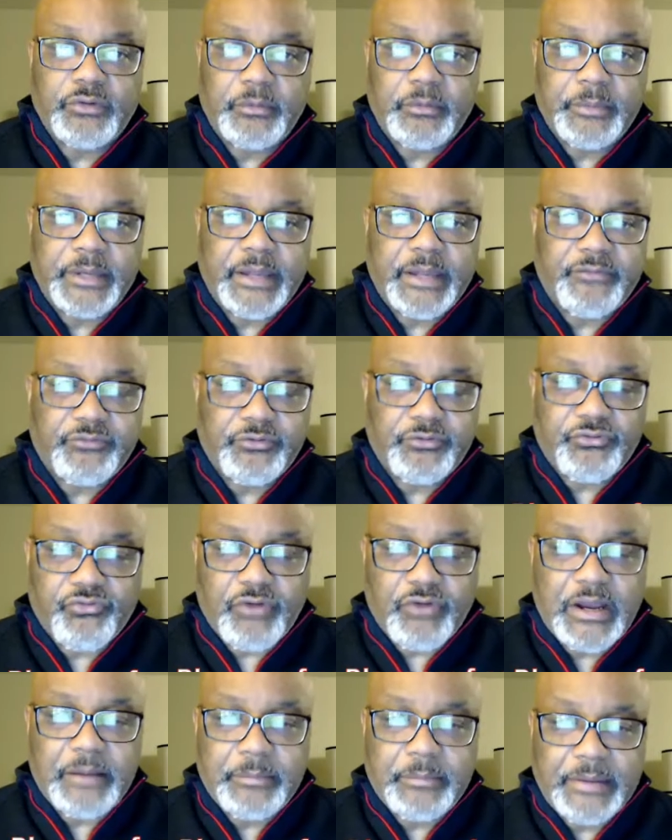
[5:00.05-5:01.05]
I mean, after a
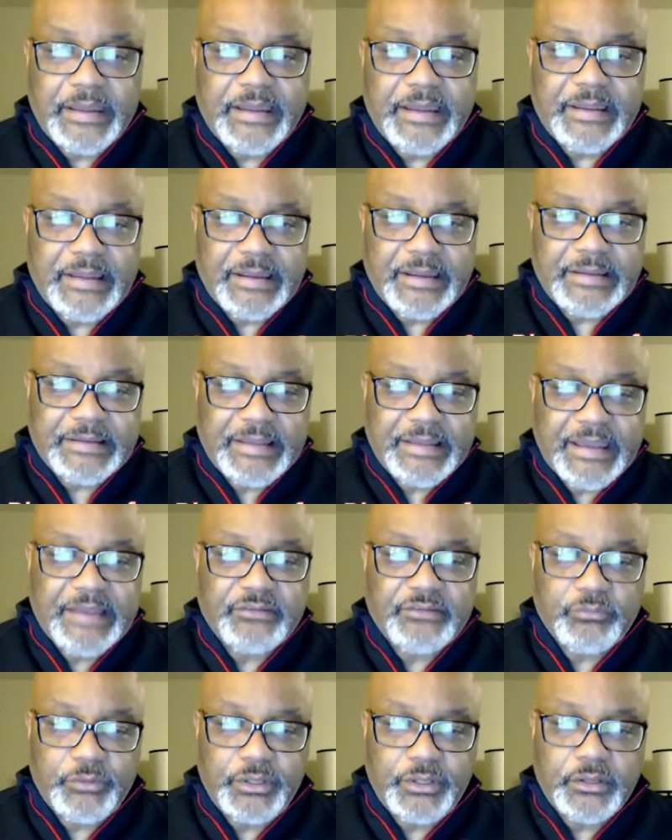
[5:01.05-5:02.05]
drop like
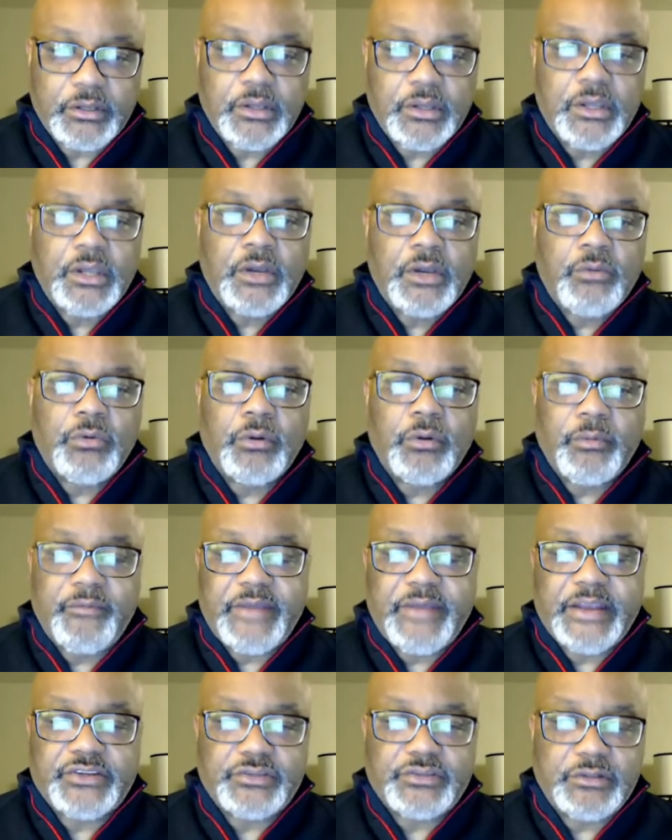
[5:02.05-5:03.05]
last week, where we've
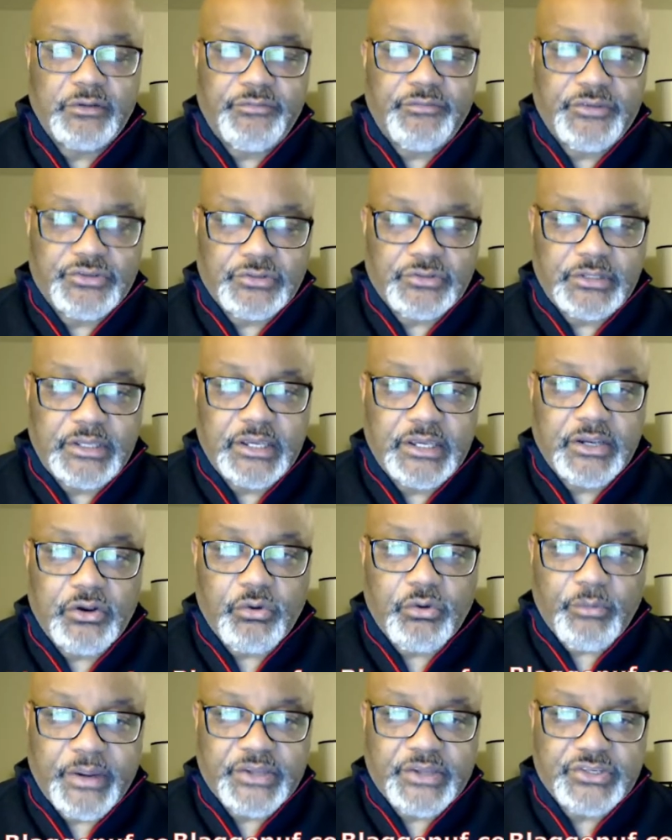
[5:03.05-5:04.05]
actually officially hit
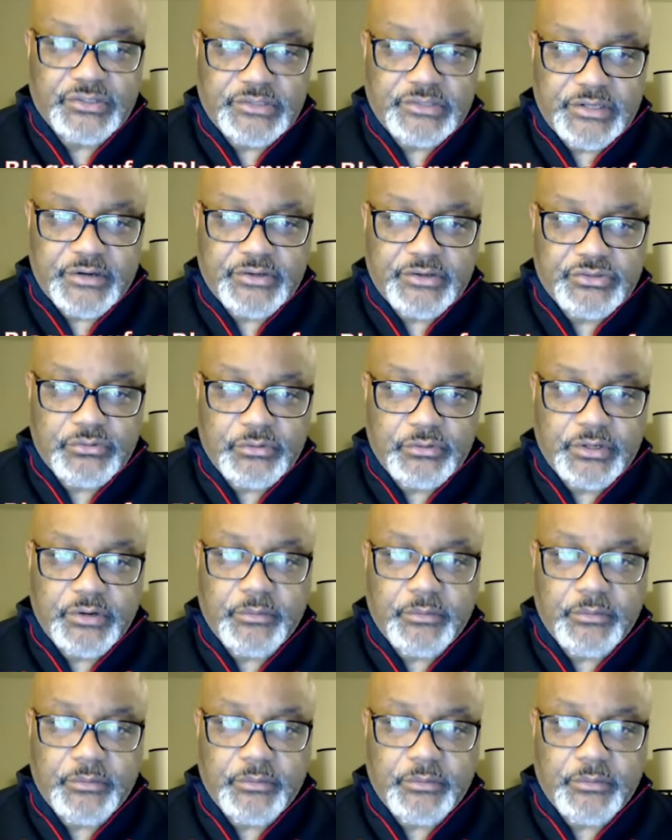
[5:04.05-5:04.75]
correction territory.